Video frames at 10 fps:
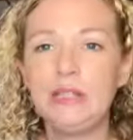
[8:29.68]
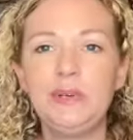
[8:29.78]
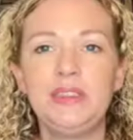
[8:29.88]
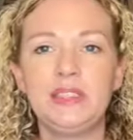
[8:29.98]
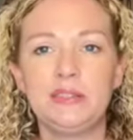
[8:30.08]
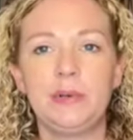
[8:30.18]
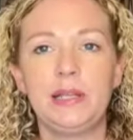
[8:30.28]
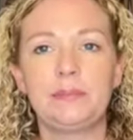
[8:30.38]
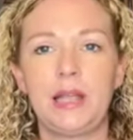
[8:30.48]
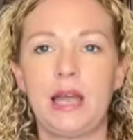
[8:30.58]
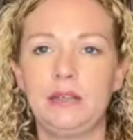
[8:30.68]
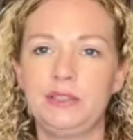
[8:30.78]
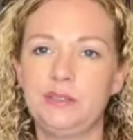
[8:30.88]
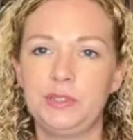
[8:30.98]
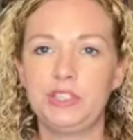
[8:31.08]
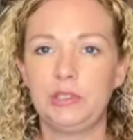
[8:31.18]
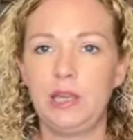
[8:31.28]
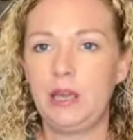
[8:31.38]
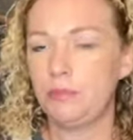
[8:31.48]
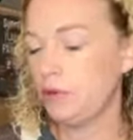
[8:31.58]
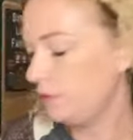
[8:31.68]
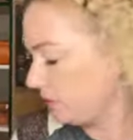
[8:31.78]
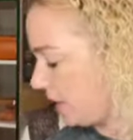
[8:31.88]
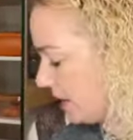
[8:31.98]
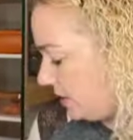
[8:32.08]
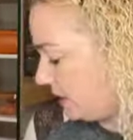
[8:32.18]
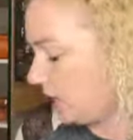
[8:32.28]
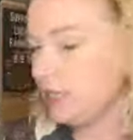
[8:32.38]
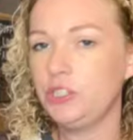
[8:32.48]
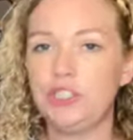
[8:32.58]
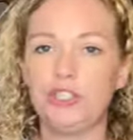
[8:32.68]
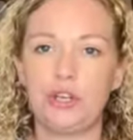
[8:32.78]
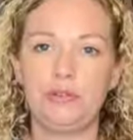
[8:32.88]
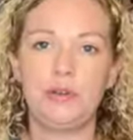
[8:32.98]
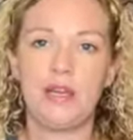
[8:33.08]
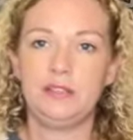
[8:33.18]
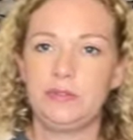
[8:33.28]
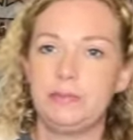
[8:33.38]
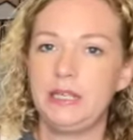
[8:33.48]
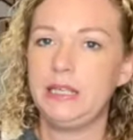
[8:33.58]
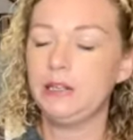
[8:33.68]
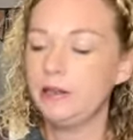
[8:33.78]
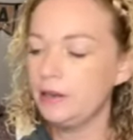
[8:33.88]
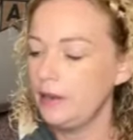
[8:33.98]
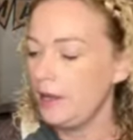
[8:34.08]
with this one, I'm not going to switch the camera over. I think I can just show you guys from here.